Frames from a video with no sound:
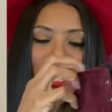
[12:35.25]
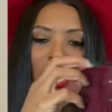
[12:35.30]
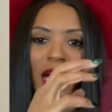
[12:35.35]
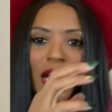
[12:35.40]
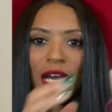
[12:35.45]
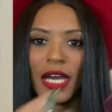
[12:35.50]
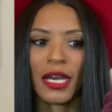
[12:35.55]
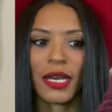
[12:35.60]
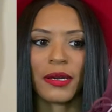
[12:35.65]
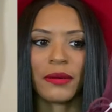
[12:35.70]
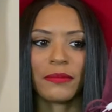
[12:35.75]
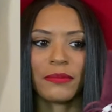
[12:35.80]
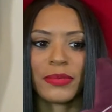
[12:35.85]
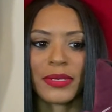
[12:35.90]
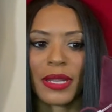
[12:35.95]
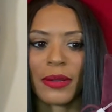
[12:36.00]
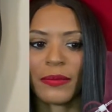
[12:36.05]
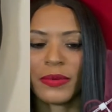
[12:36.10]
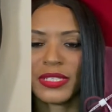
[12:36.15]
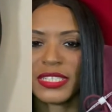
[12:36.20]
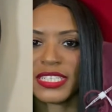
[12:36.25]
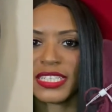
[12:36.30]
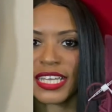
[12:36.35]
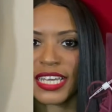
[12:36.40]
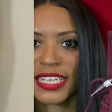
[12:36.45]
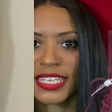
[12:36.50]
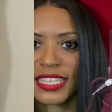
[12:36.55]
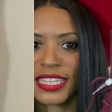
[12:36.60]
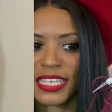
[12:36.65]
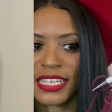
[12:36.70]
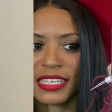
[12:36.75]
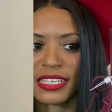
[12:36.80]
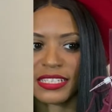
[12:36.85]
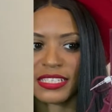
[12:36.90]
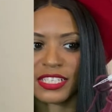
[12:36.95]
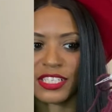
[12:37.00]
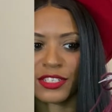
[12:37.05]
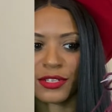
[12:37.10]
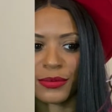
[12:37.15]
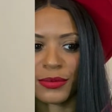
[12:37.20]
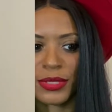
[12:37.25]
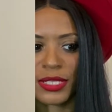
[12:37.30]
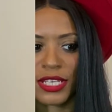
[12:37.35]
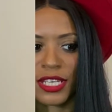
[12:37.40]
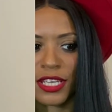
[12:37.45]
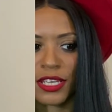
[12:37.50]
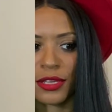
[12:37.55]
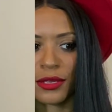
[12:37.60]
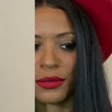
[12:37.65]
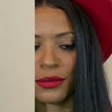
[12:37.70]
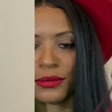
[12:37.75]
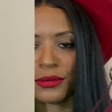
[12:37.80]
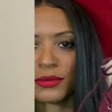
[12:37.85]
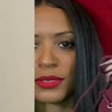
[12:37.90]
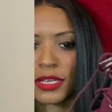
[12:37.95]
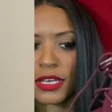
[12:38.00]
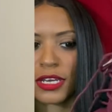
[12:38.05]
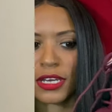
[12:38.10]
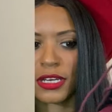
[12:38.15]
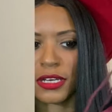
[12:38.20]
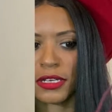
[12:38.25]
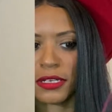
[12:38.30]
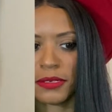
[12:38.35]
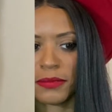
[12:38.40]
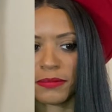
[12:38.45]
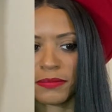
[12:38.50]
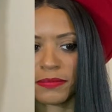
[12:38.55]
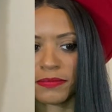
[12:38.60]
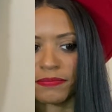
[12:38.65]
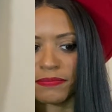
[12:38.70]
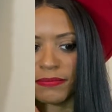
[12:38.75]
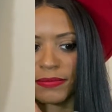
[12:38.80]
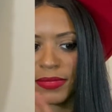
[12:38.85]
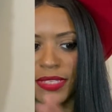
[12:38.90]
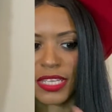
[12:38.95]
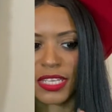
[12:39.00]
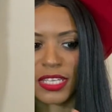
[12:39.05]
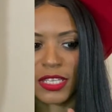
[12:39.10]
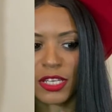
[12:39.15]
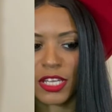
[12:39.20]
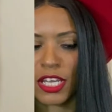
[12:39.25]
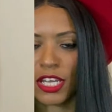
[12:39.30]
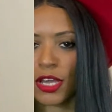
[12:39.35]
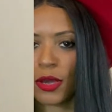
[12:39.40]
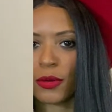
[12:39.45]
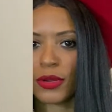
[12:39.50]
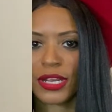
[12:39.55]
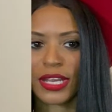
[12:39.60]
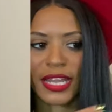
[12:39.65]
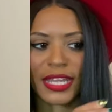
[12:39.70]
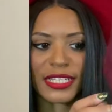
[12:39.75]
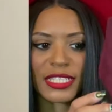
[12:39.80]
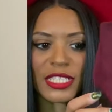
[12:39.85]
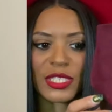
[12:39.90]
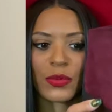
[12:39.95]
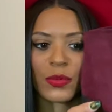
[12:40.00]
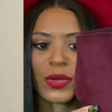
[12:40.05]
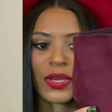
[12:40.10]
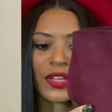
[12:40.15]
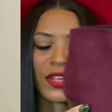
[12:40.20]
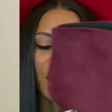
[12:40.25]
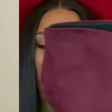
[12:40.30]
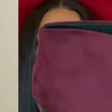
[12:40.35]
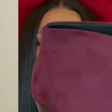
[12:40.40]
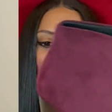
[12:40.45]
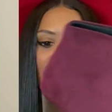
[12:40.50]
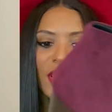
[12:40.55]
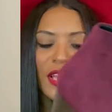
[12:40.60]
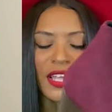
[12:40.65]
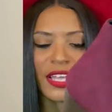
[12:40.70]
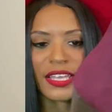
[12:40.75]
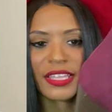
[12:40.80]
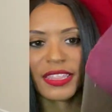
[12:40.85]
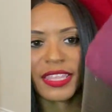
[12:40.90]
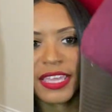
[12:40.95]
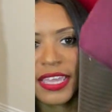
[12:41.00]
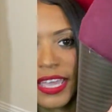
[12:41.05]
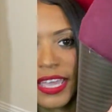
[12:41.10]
Um, but I really like these. These are really cute. Um, it can go with a nice sweater. They